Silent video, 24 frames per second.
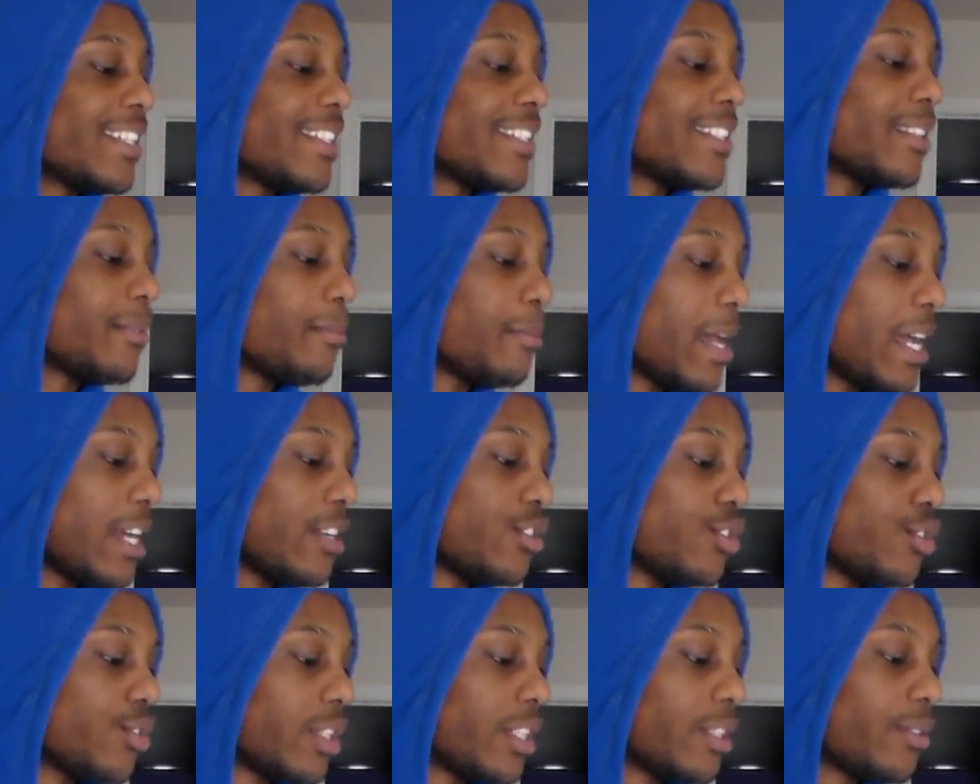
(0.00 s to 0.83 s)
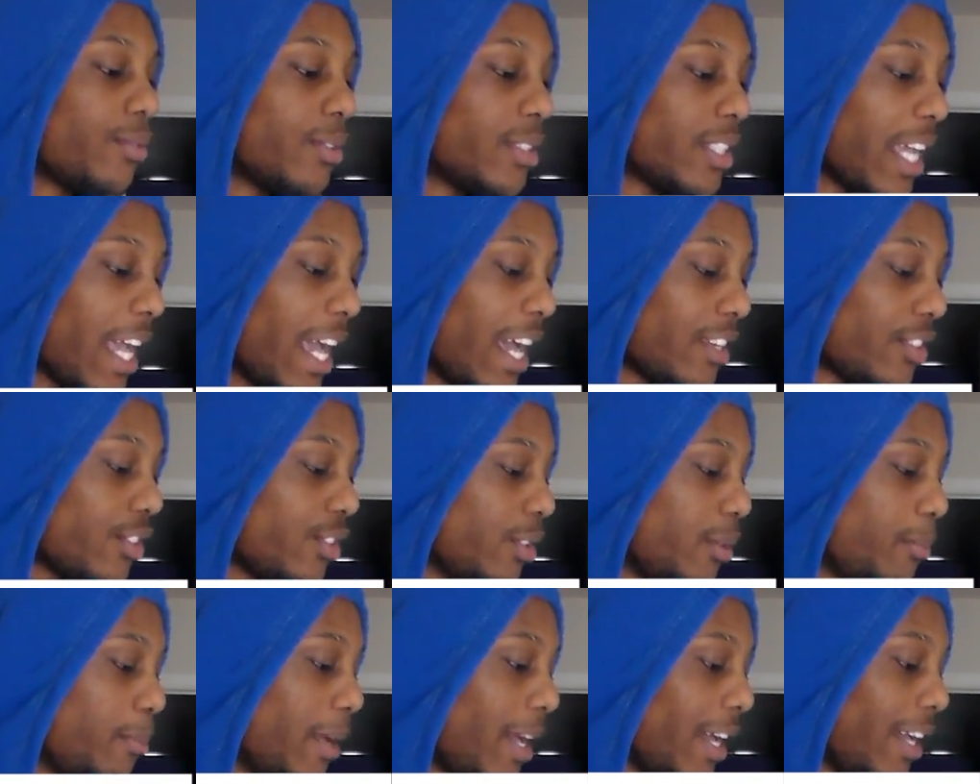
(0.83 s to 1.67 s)
sentence about Drake was
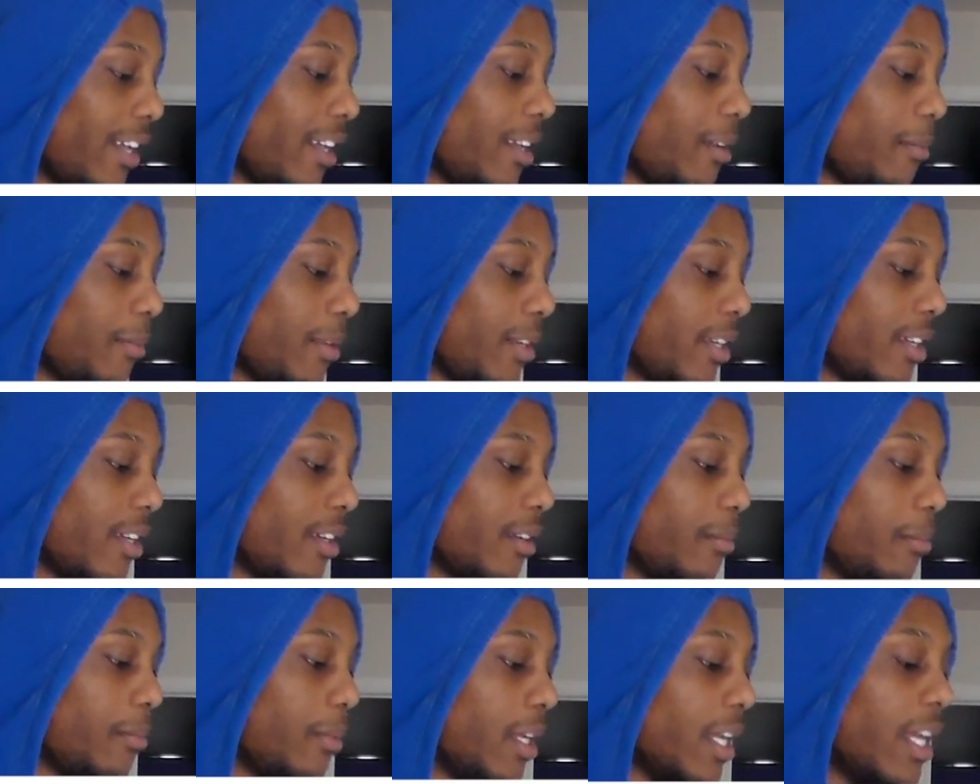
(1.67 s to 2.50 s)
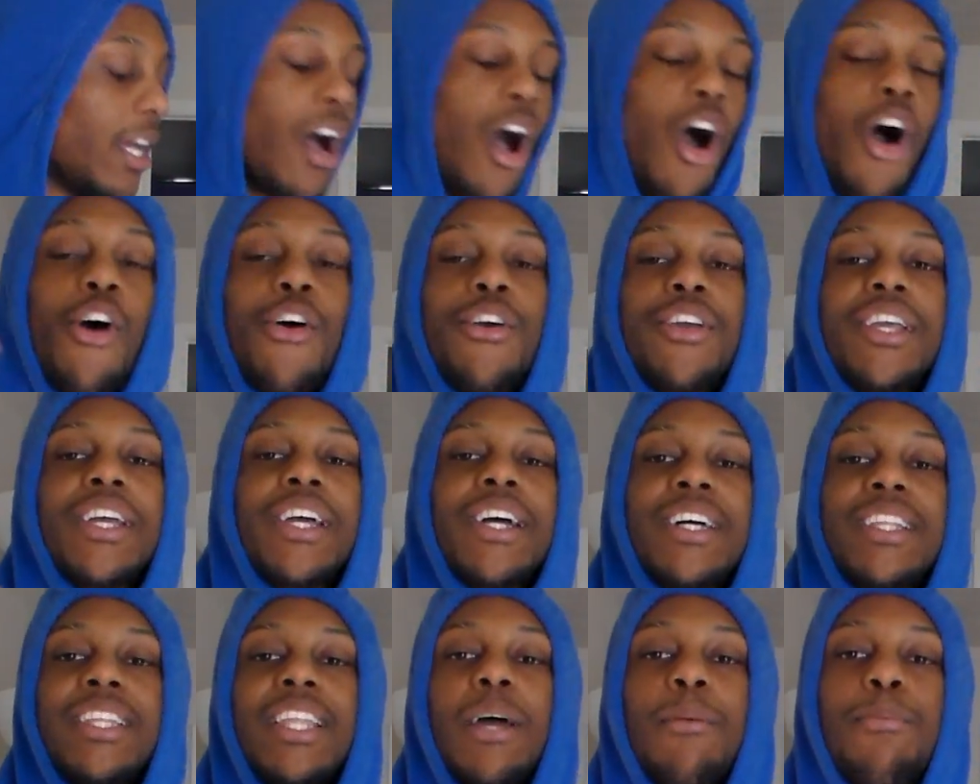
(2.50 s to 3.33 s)
actually about Eminem. Oh
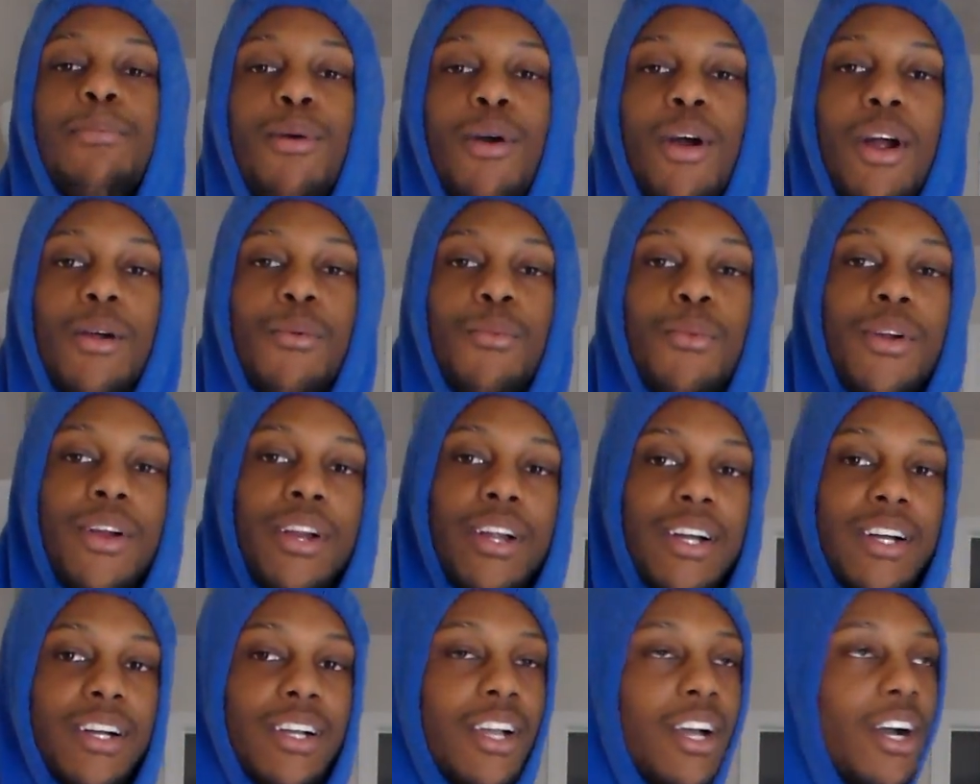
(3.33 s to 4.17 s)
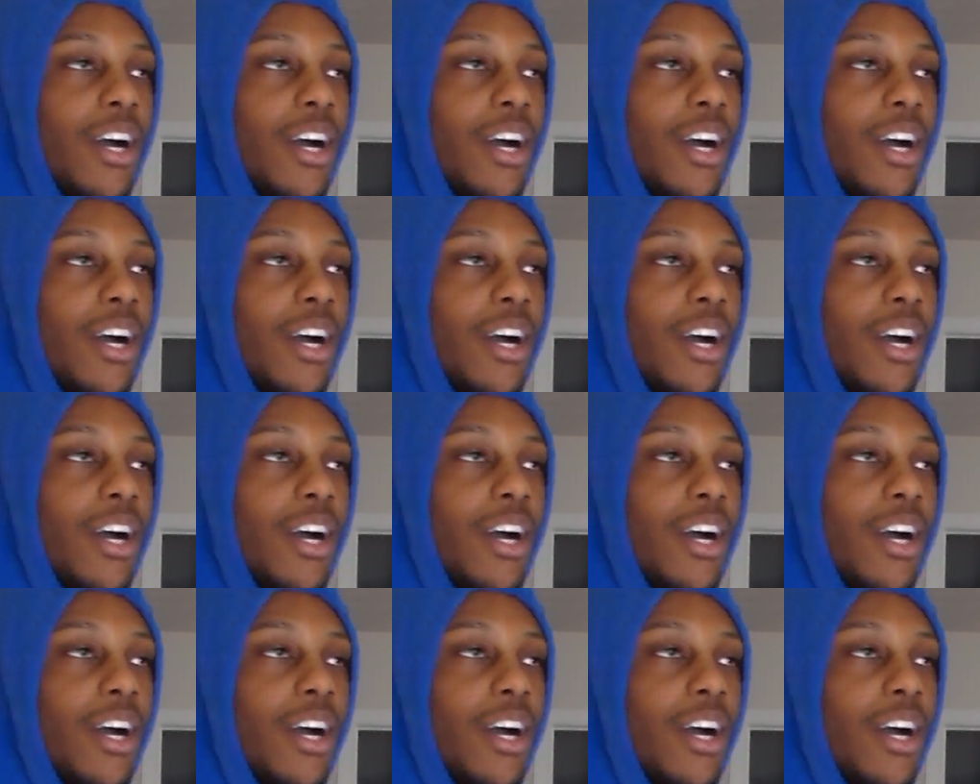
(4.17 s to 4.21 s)
yeah, that part where a